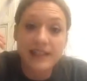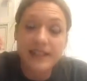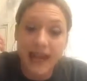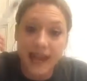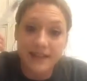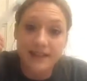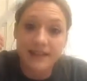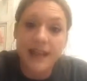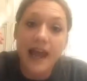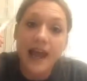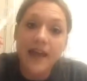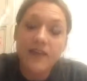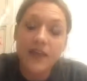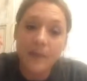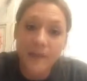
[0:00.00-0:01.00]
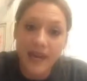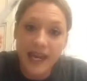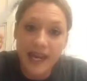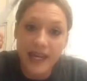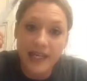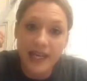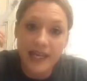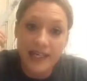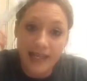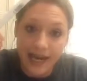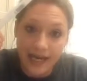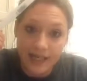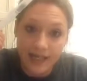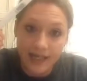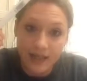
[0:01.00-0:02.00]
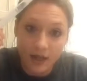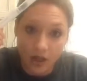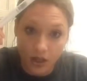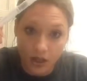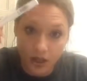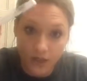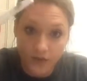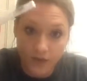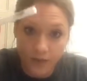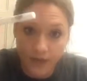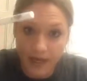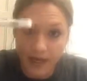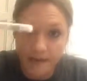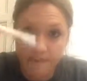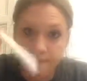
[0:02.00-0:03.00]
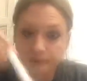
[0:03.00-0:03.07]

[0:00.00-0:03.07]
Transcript: Yes, the pen is $18 for the pen.